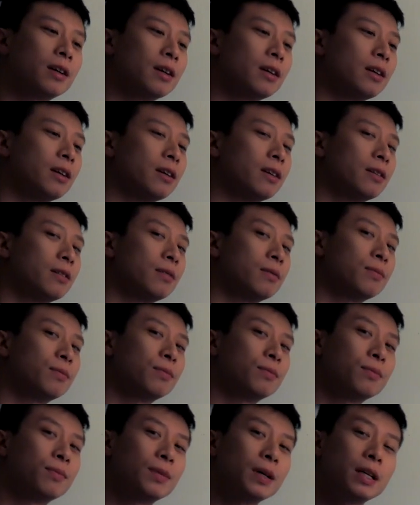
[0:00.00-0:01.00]

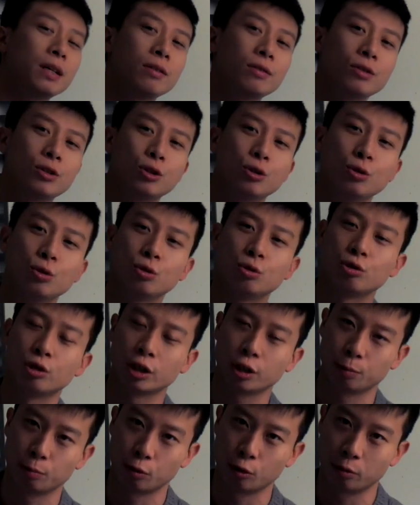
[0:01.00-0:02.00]
am bound to
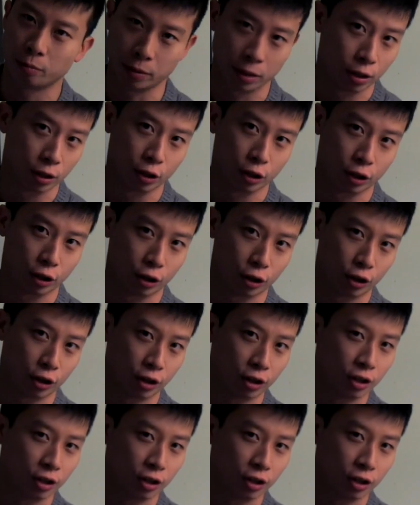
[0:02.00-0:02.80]
drink more beer.